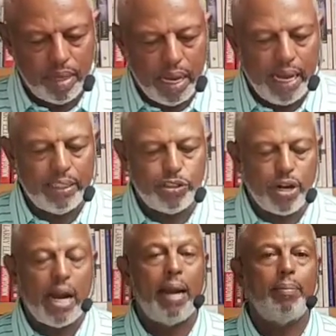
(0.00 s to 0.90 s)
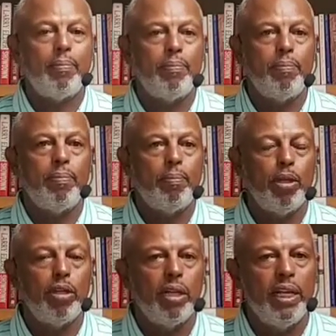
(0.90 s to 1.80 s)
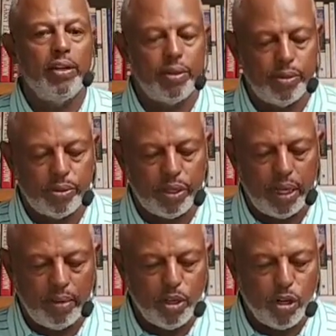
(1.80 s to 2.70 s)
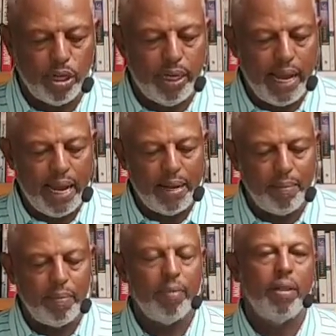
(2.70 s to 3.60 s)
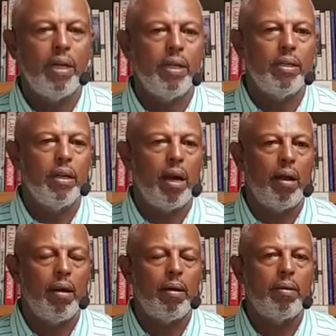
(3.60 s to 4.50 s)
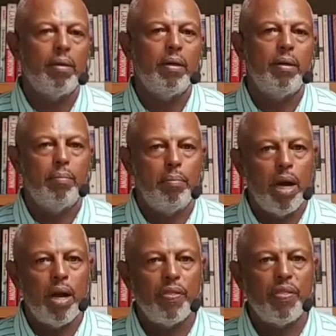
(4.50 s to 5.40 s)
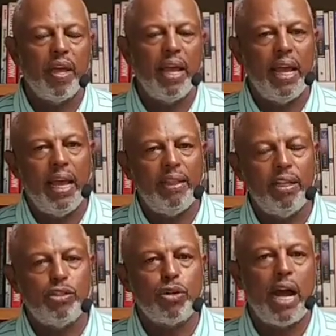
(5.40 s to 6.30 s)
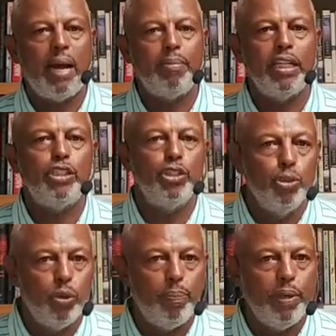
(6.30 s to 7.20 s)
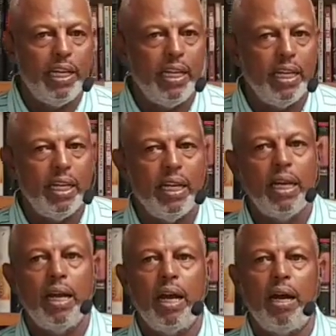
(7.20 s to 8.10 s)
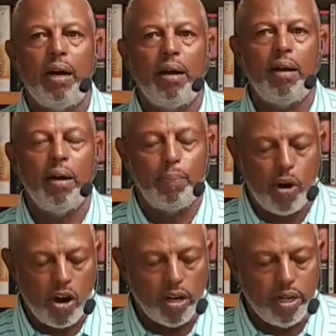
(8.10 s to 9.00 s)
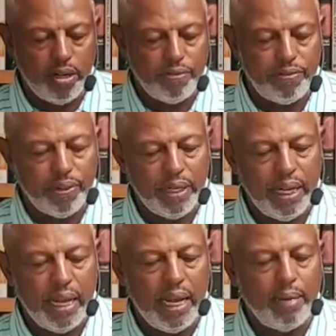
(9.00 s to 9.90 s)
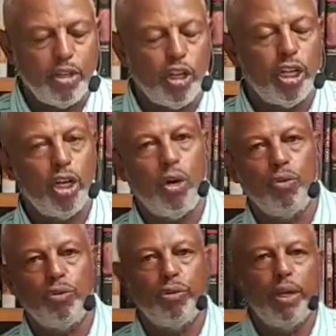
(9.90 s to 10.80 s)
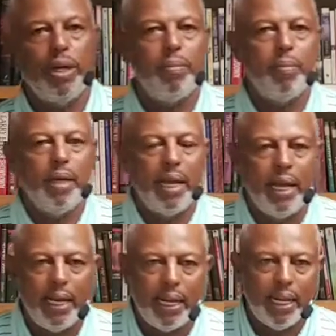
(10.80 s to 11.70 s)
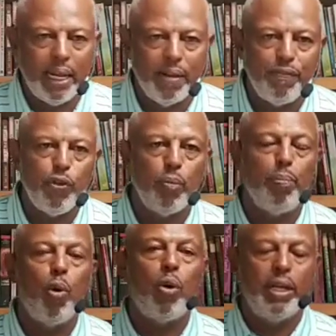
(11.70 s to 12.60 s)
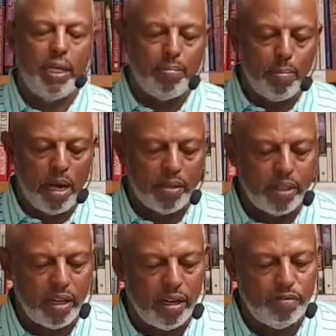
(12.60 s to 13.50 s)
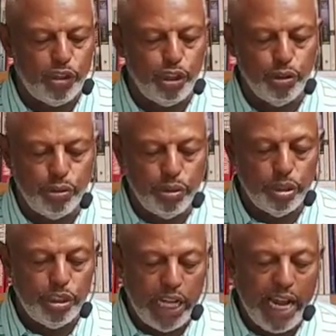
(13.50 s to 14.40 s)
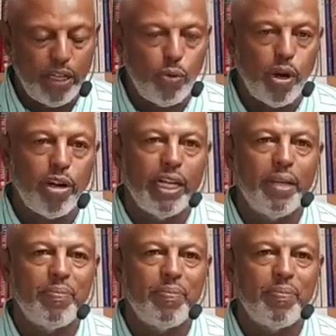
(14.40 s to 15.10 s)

our tribal leaders, I'm going to name the uh, month and the tribe that you would be uh, a part of. And I'm going to go through them. And if you're born in the month of Ju- January,